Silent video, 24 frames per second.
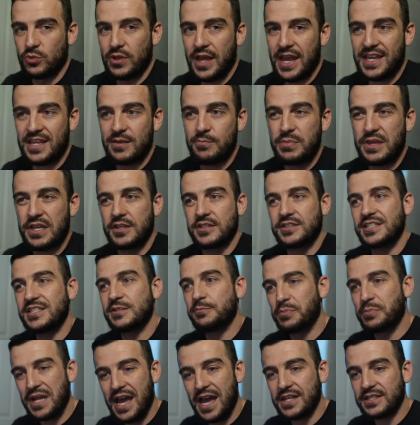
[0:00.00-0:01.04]
like him because he's
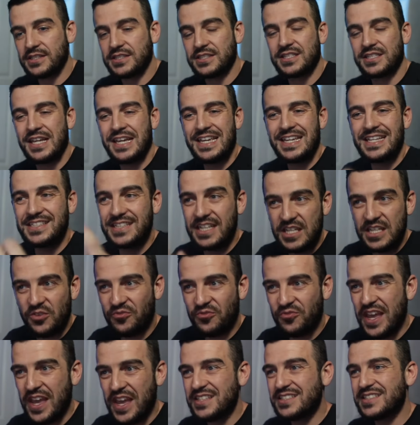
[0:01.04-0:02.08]
brash, he's in your
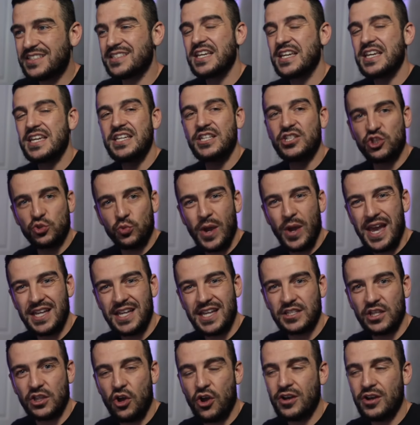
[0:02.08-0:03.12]
face, he swears
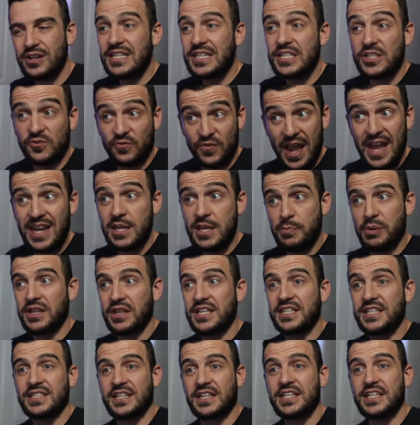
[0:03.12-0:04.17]
a lot, he's very
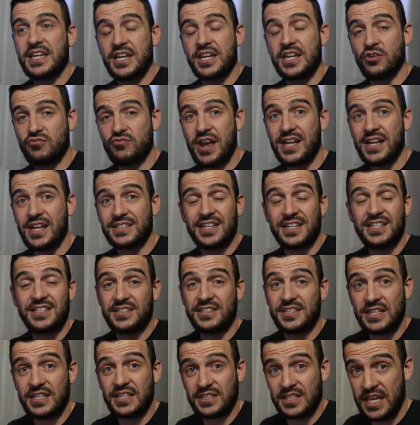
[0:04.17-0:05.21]
politically incorrect, and he
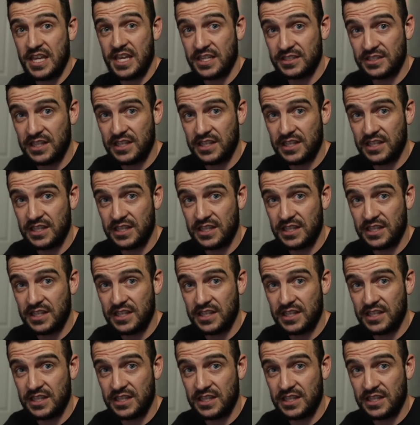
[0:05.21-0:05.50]
says things